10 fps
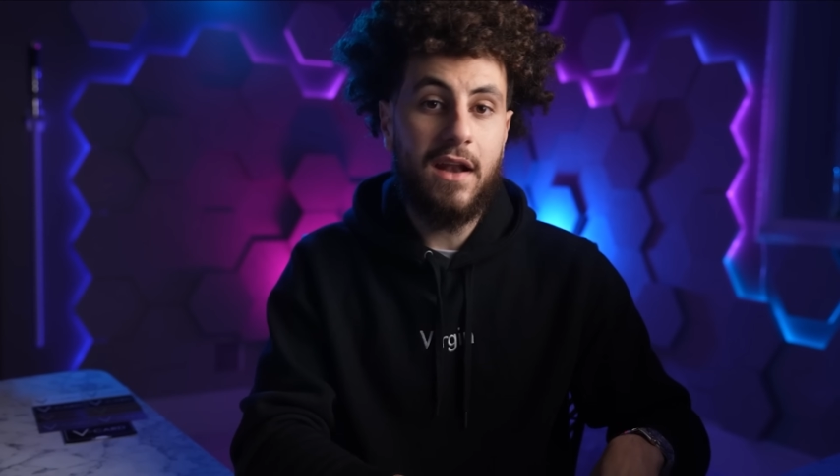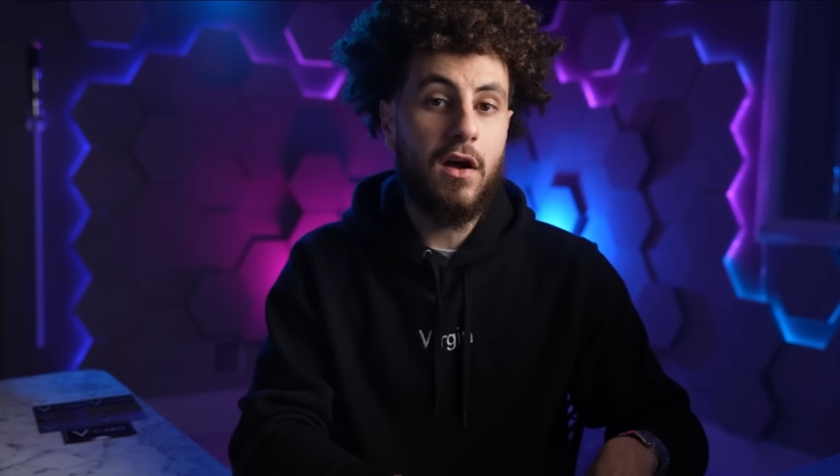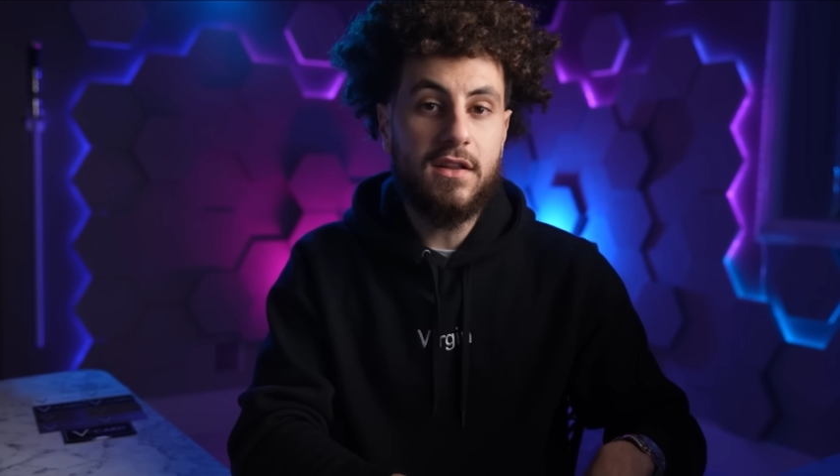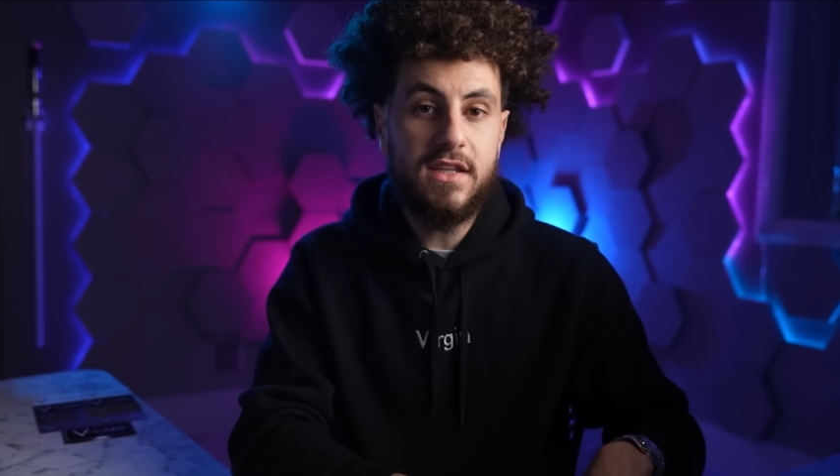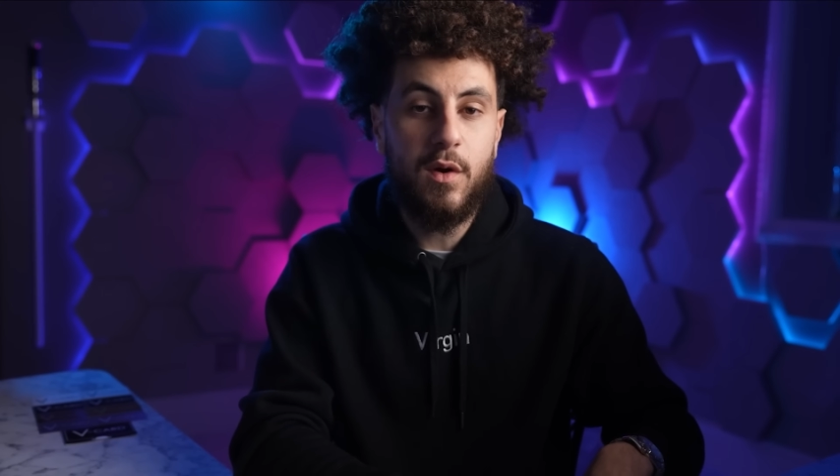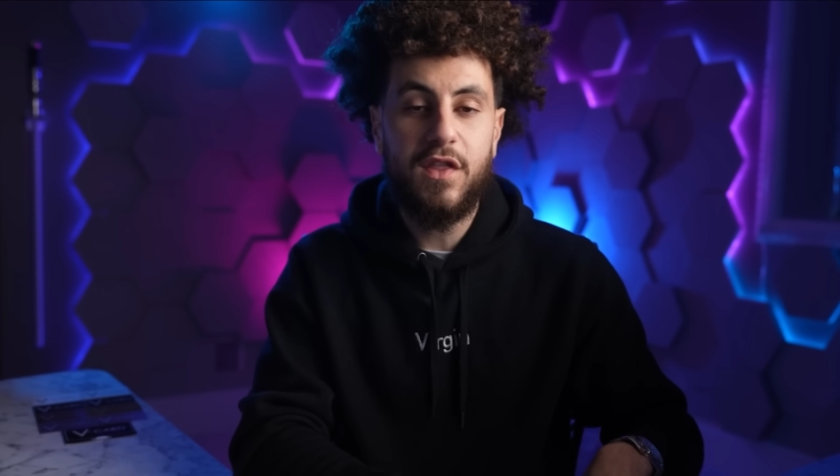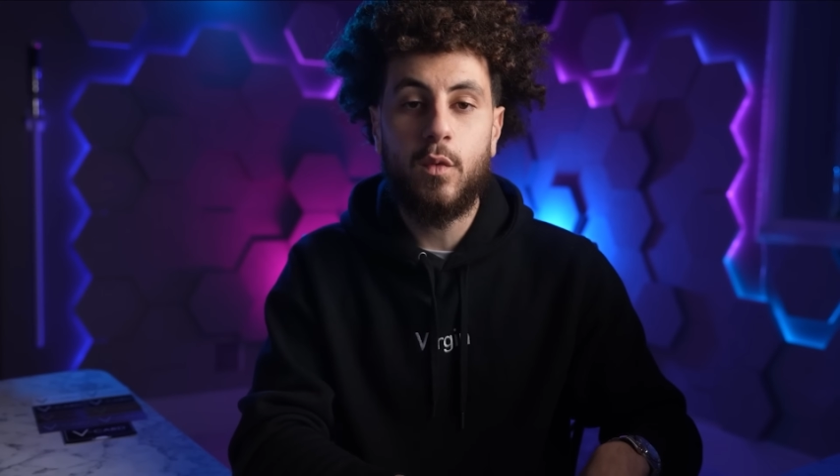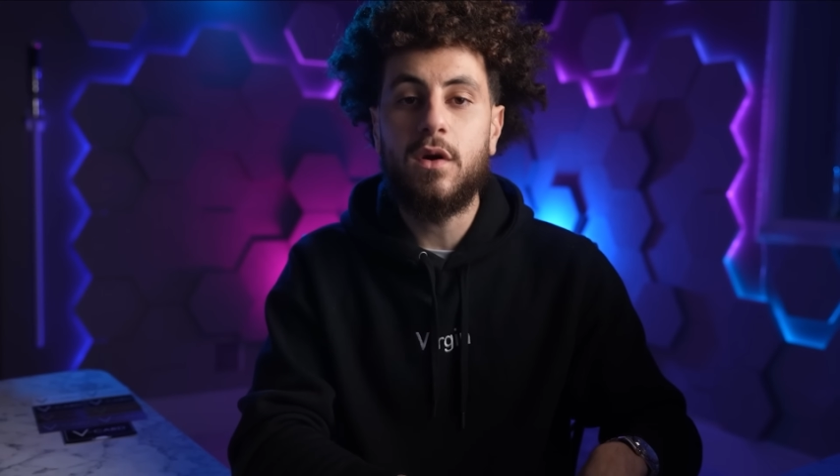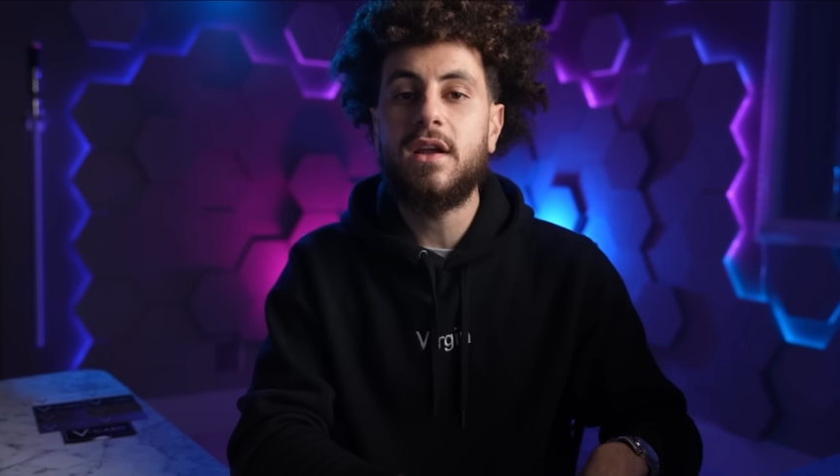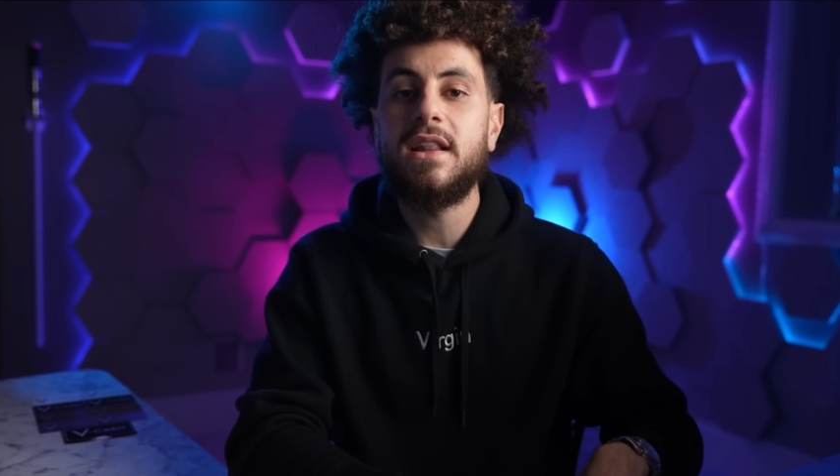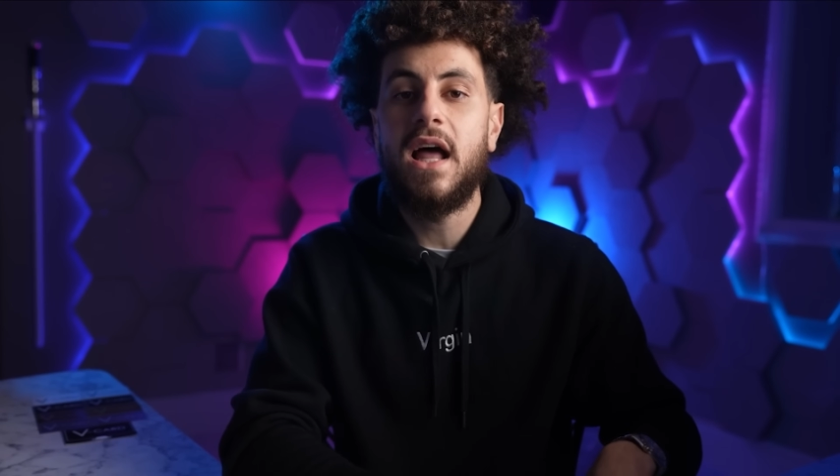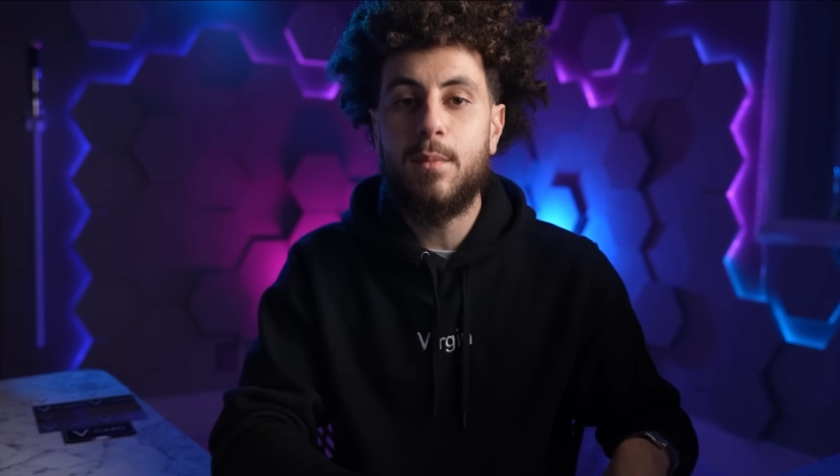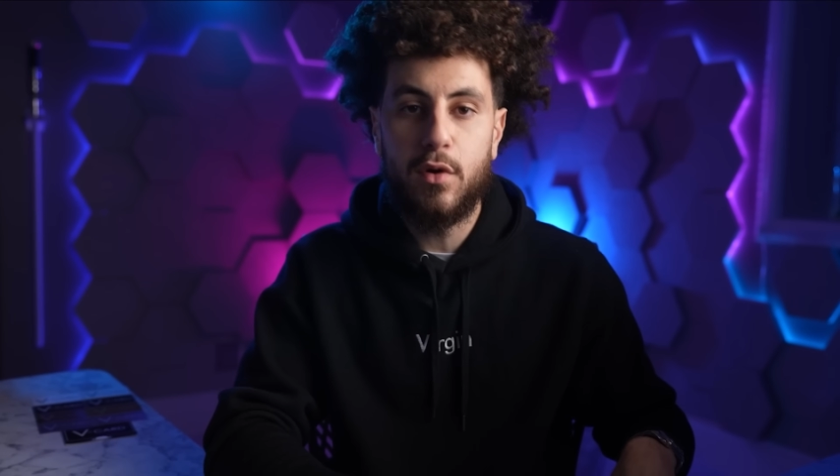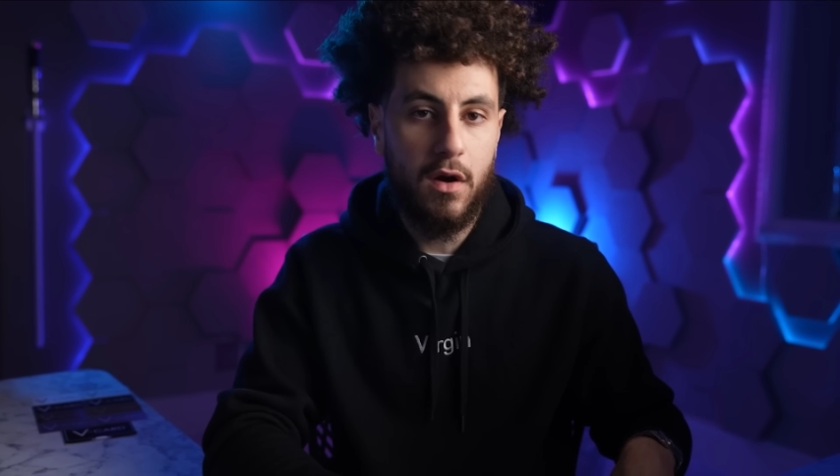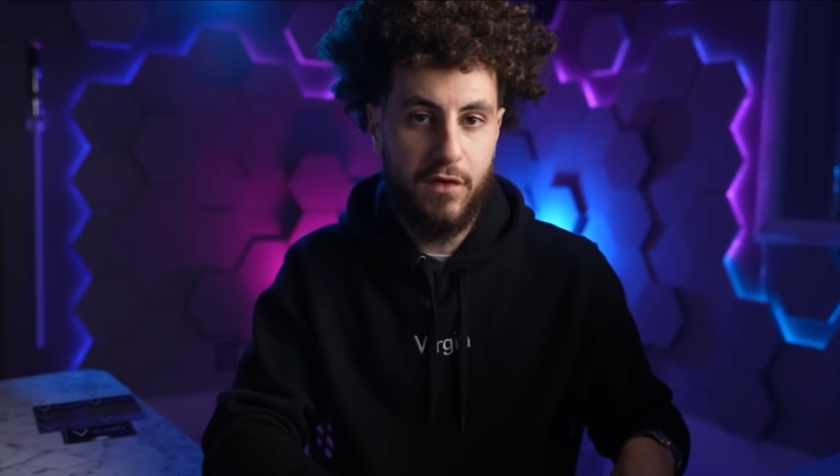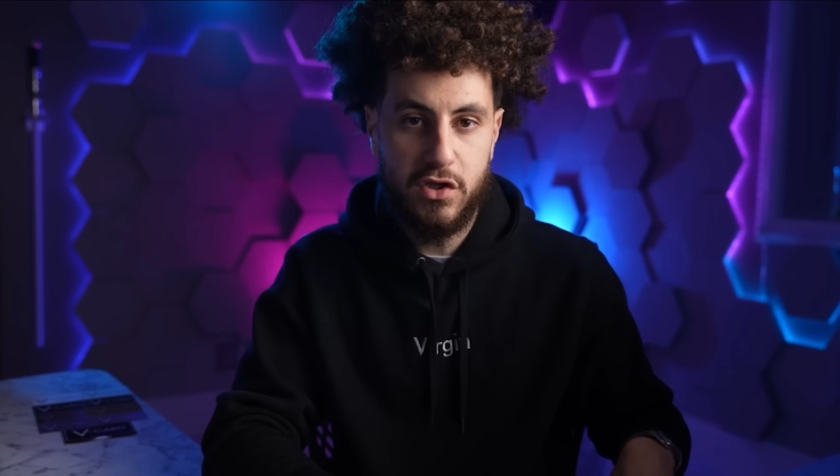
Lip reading: and hunting within 1 kilometer of